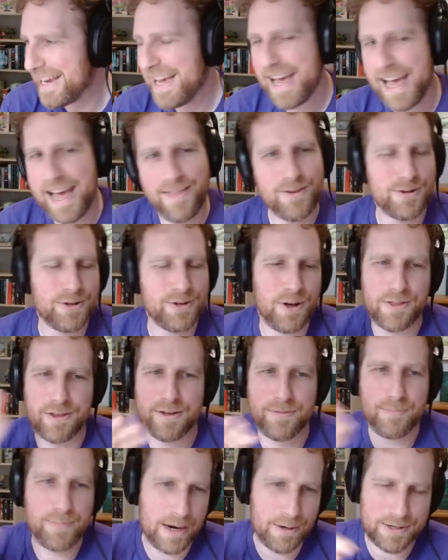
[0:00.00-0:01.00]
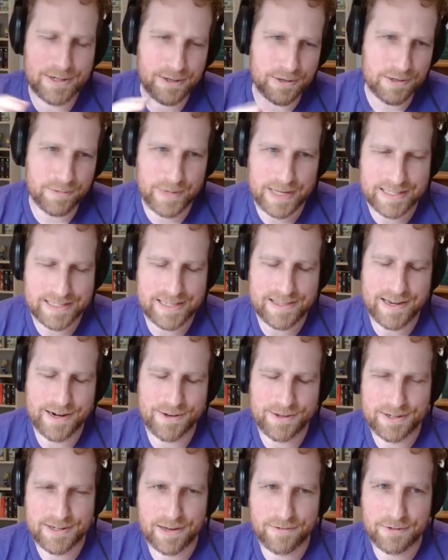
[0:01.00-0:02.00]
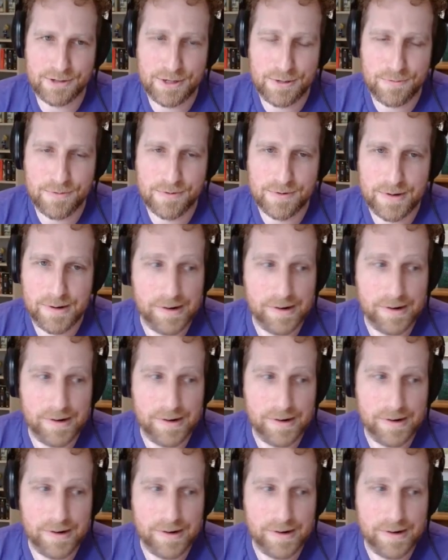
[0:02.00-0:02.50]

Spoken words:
and there's all the PowerShell commands in there and stuff too.